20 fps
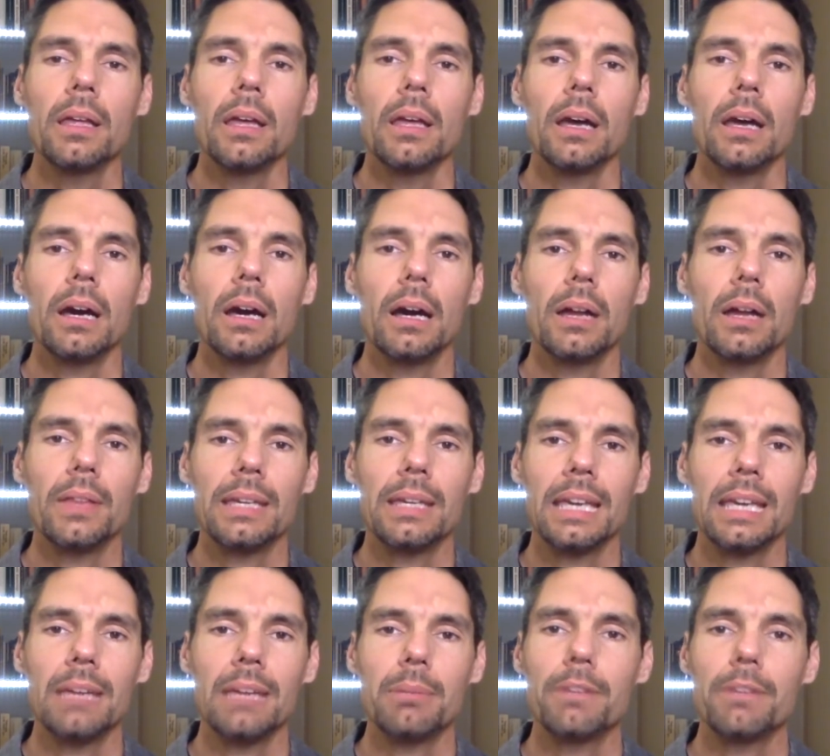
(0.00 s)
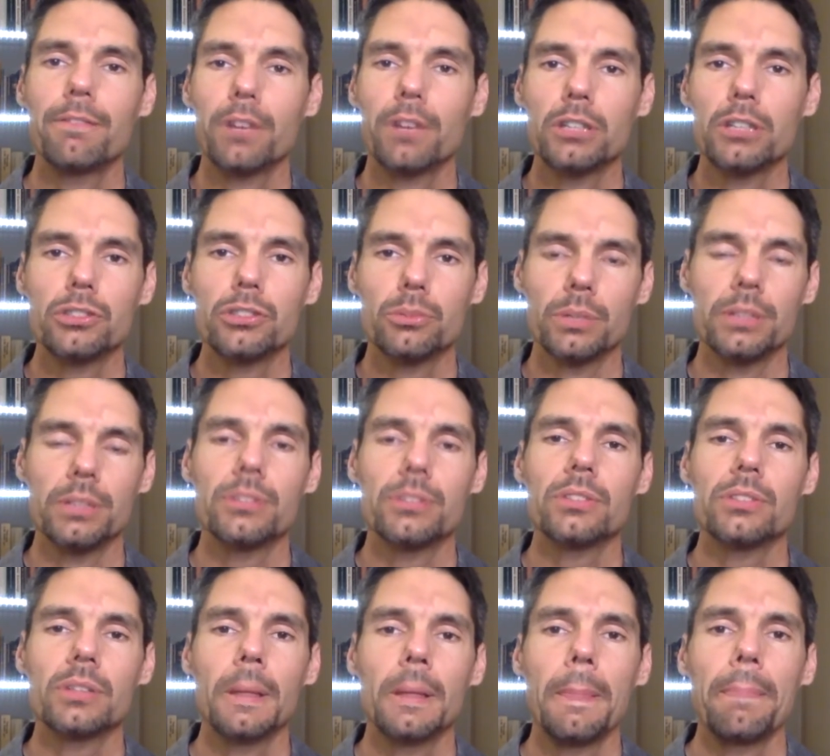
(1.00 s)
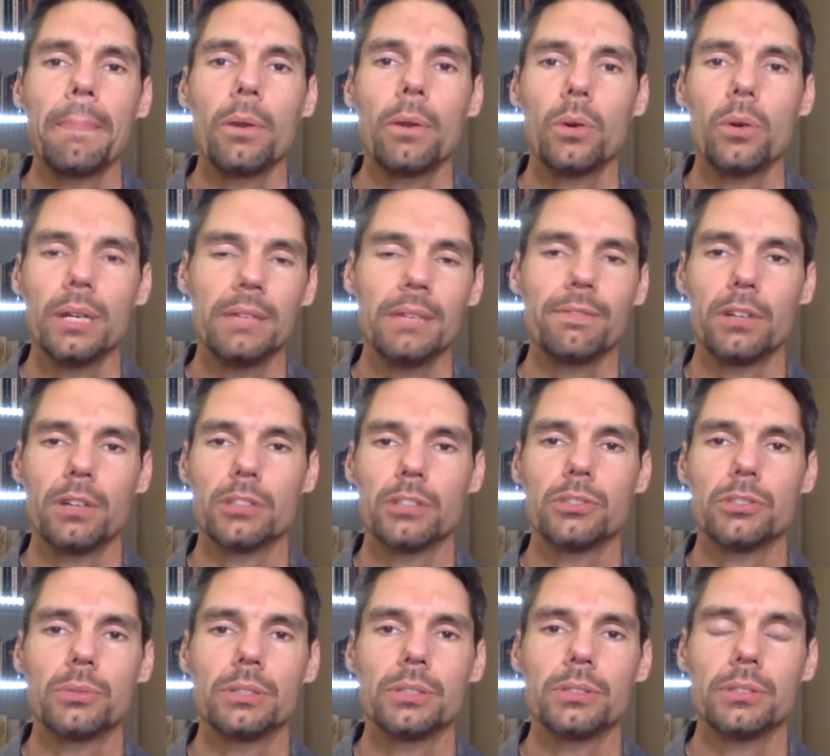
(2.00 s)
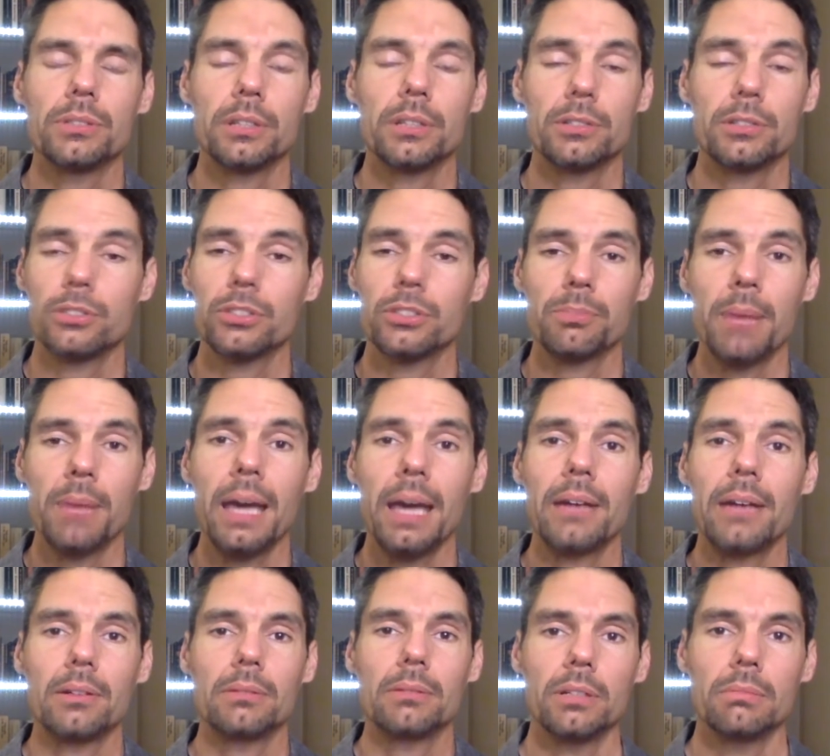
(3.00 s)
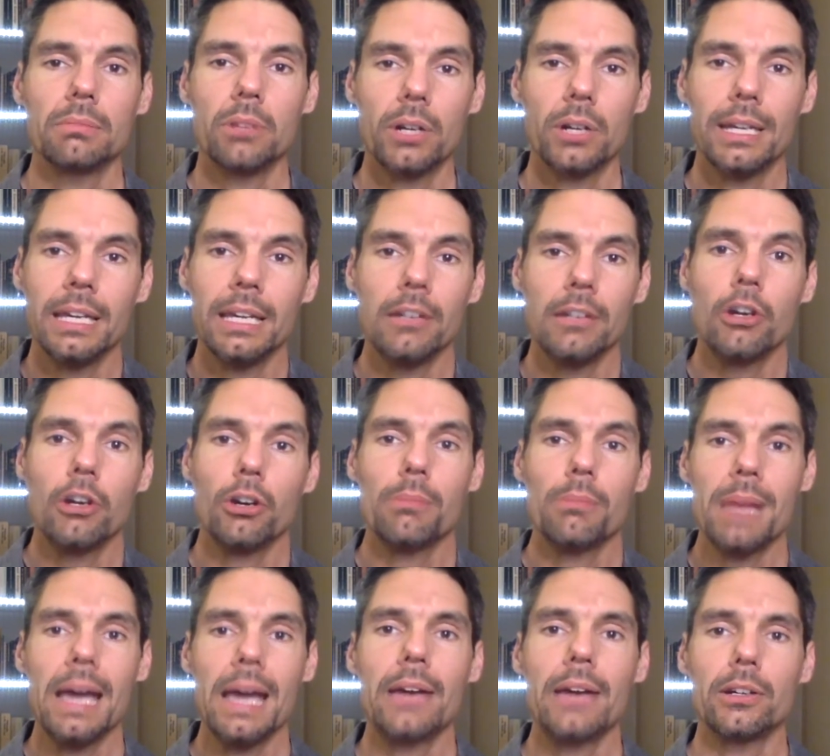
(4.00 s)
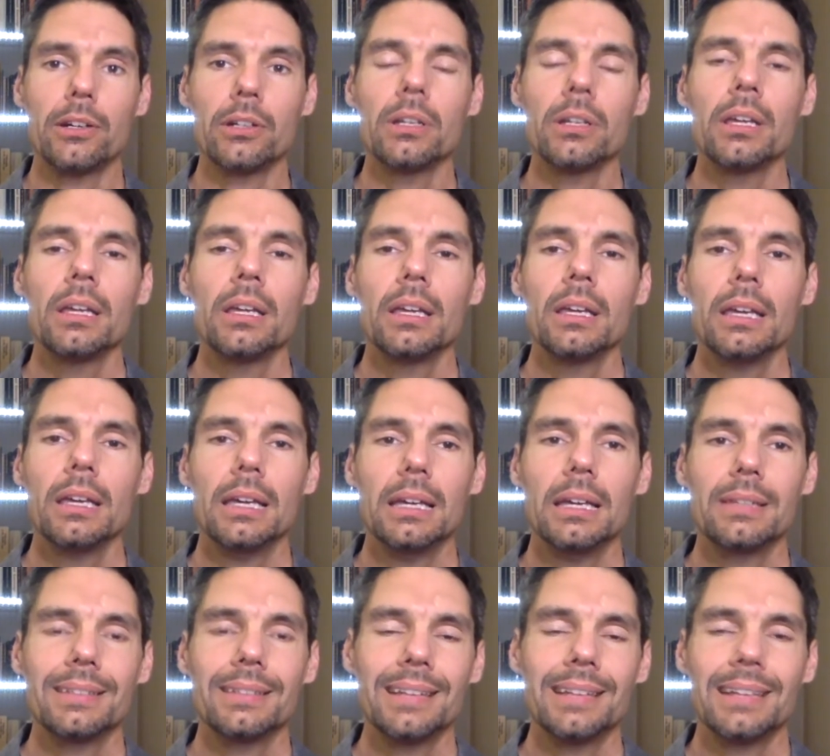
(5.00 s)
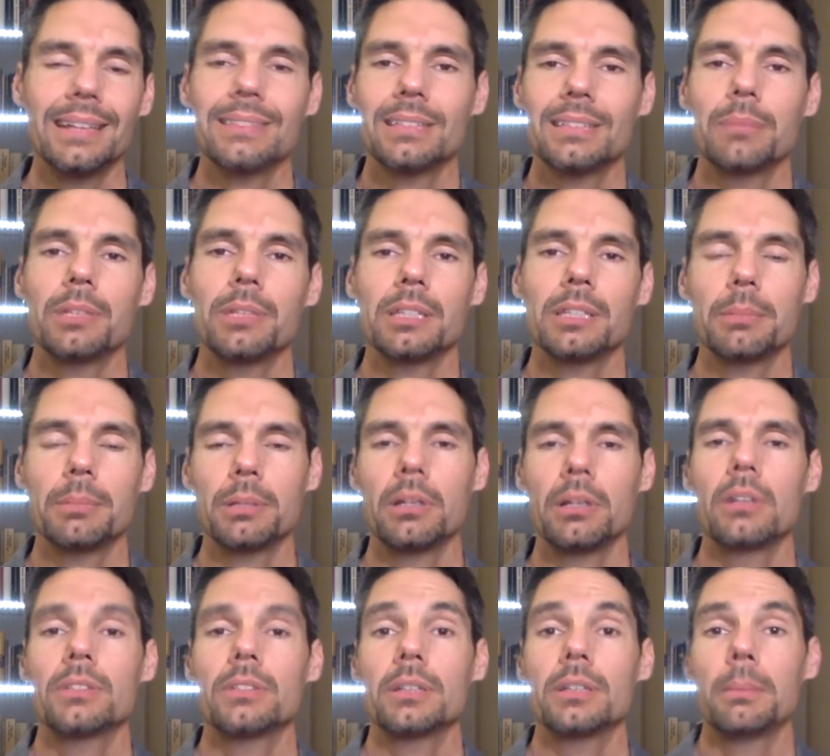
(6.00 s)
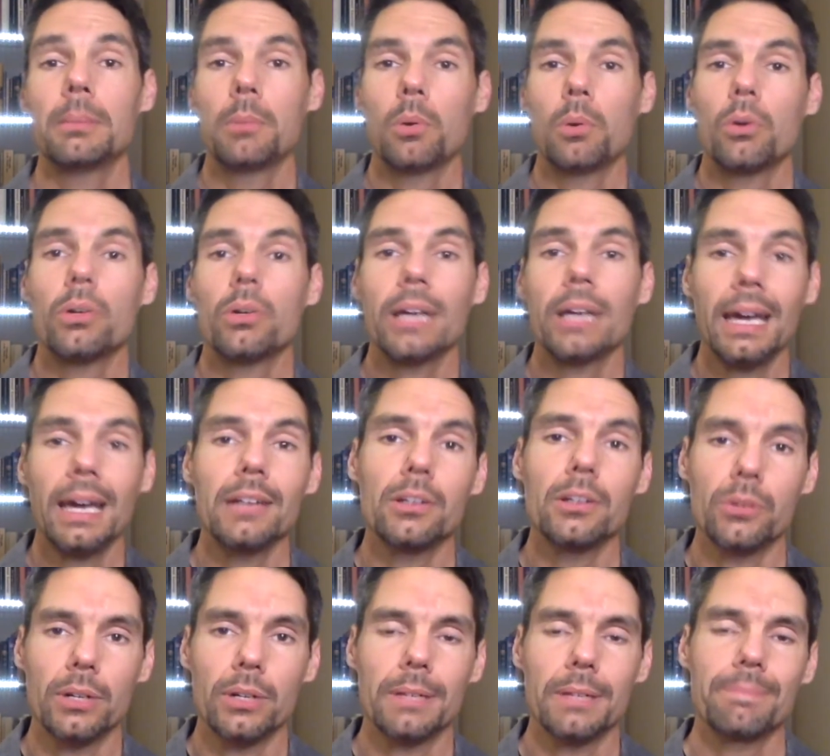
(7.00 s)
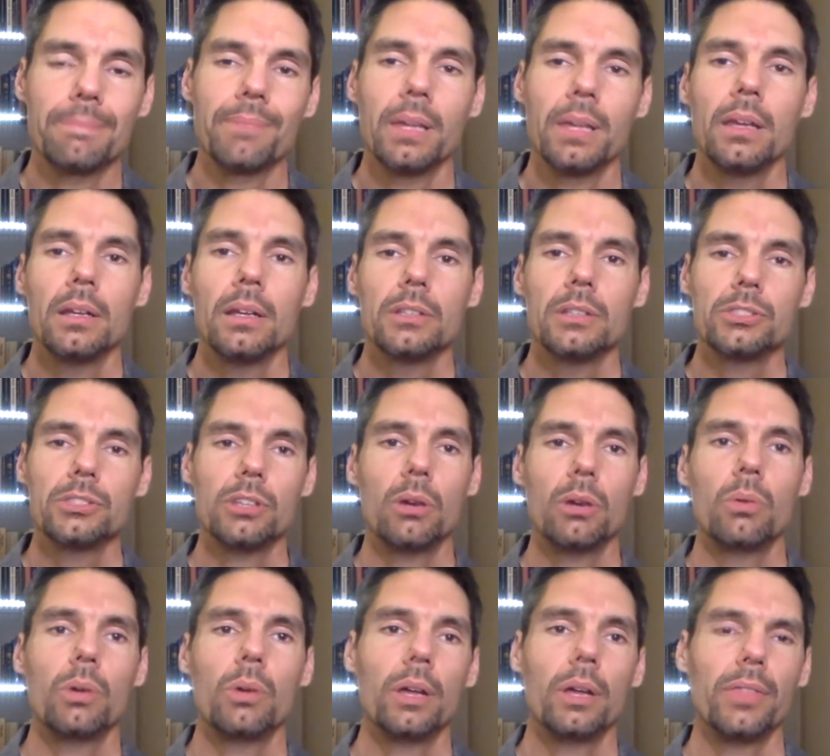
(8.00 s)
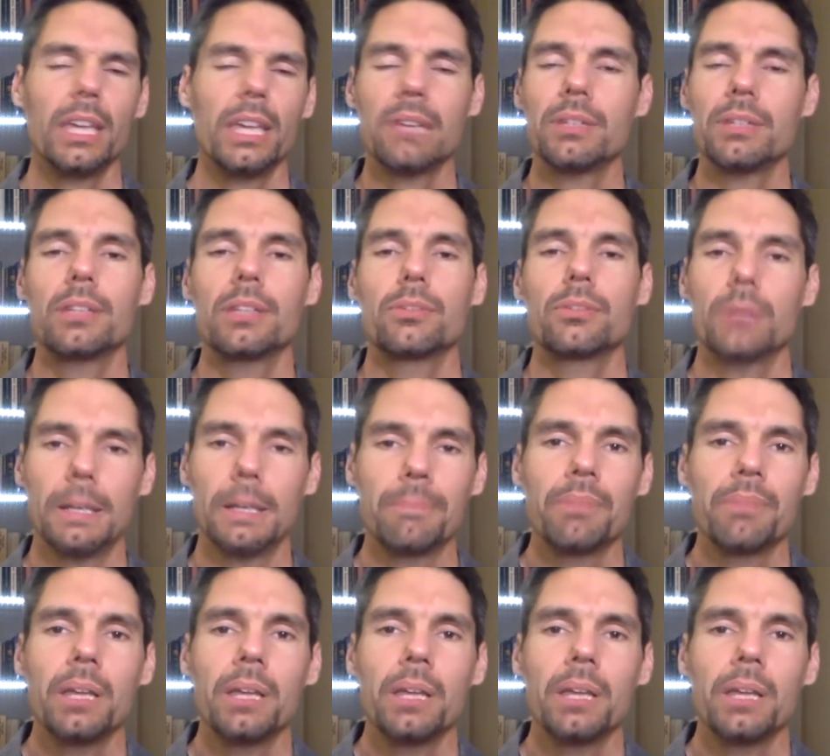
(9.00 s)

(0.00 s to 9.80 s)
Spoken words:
They can't be virtuous or invirtuous. They're just matter. Or inert matter is not something that belongs in a moral category. So think of it this way.